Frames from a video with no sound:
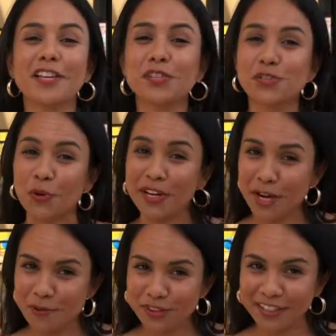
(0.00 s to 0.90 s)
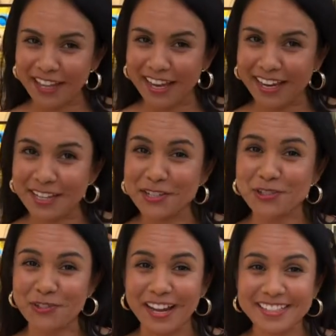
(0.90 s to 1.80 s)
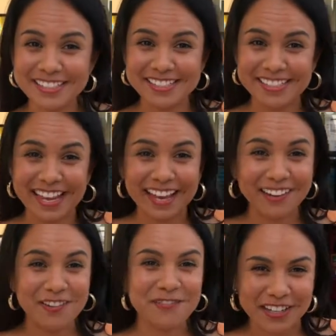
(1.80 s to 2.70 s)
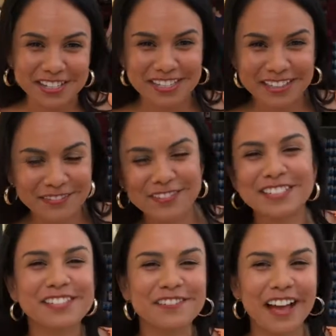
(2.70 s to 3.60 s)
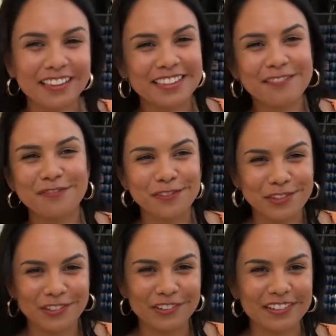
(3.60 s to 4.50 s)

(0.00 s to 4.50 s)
So we're here with a client trying to stay on a budget for some healthy food.